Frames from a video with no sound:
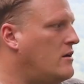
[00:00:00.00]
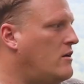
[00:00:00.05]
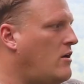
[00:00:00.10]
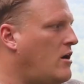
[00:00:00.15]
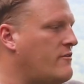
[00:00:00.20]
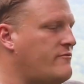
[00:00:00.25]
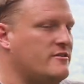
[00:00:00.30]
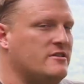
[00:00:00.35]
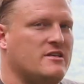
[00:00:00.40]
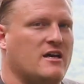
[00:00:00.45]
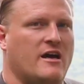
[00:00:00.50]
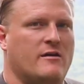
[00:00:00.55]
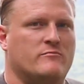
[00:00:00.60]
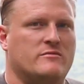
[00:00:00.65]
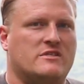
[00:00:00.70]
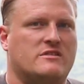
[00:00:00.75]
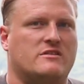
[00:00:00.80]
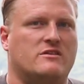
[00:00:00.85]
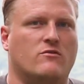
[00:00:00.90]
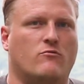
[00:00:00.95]

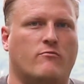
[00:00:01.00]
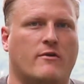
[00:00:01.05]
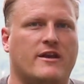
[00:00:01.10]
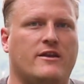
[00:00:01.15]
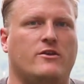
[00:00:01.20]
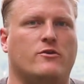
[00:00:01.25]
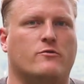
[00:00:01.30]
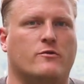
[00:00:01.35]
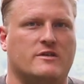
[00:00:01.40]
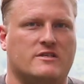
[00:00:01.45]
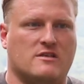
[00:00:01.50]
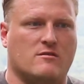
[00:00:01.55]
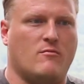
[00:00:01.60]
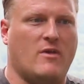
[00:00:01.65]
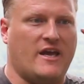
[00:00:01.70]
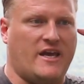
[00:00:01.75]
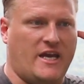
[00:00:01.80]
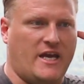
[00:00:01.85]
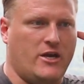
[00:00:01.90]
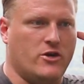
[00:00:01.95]
Oftentimes the wind noise on
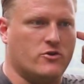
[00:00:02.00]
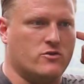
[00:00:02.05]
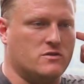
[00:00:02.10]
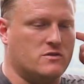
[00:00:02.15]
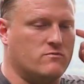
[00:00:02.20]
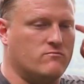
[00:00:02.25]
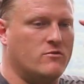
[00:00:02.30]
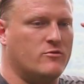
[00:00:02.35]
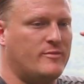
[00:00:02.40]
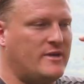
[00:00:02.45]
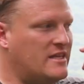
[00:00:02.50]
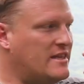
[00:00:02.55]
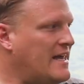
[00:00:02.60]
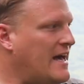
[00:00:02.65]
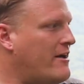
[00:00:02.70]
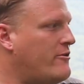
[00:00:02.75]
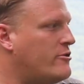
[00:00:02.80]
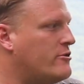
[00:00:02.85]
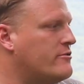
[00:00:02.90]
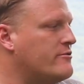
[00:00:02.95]
my ears will be
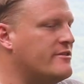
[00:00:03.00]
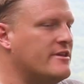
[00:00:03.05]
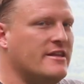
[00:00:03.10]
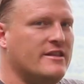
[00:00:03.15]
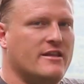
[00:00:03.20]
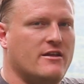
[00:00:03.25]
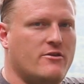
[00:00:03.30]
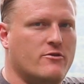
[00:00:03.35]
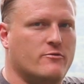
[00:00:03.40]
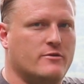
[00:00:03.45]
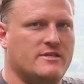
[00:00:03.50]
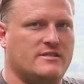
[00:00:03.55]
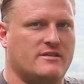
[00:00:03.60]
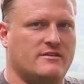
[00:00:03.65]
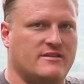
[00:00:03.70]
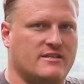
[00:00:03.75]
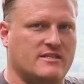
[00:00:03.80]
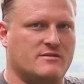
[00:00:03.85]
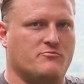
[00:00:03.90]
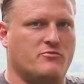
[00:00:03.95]
louder than the noise
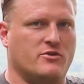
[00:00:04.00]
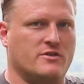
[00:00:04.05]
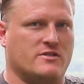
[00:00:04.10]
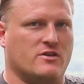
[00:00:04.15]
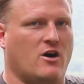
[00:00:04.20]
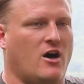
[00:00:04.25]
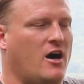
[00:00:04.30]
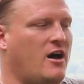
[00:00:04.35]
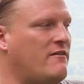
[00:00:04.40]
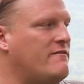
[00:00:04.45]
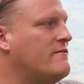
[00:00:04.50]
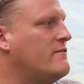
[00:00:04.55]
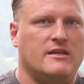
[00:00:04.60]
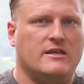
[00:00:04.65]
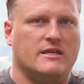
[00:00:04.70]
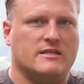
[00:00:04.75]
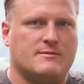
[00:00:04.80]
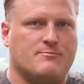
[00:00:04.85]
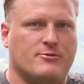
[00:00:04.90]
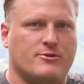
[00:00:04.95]
that this puts off.
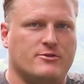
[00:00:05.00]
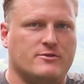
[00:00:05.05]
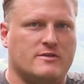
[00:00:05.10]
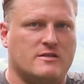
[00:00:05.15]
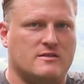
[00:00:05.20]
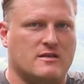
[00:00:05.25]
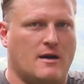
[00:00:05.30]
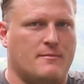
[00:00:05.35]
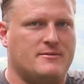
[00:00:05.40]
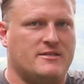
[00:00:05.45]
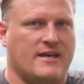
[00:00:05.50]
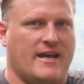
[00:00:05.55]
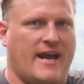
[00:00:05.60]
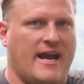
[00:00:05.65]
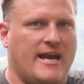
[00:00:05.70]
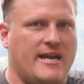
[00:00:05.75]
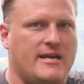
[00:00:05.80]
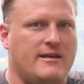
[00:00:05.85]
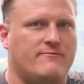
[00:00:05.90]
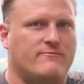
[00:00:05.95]
This produces up to
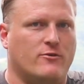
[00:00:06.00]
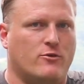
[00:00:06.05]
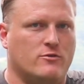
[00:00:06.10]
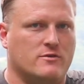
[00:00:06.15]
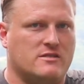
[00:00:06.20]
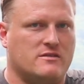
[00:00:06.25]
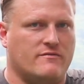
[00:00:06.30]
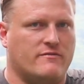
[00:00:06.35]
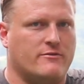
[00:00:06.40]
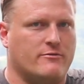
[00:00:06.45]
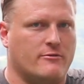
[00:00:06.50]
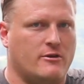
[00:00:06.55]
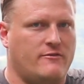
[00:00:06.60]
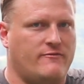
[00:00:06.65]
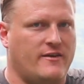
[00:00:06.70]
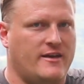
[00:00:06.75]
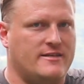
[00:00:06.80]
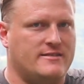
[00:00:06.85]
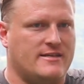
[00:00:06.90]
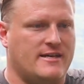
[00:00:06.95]
80 volts of three
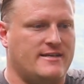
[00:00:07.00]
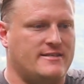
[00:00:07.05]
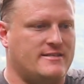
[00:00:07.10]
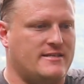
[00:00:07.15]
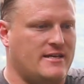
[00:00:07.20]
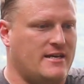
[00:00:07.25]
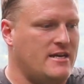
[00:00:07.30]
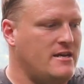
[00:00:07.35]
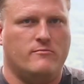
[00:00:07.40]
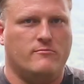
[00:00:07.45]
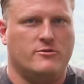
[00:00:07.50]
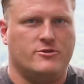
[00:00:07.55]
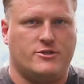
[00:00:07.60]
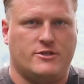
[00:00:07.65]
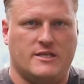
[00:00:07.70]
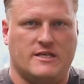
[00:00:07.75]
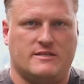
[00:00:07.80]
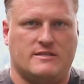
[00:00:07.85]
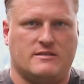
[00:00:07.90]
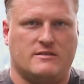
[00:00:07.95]
phase AC,
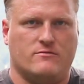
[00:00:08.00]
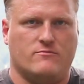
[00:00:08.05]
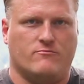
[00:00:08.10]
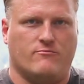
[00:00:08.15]
which this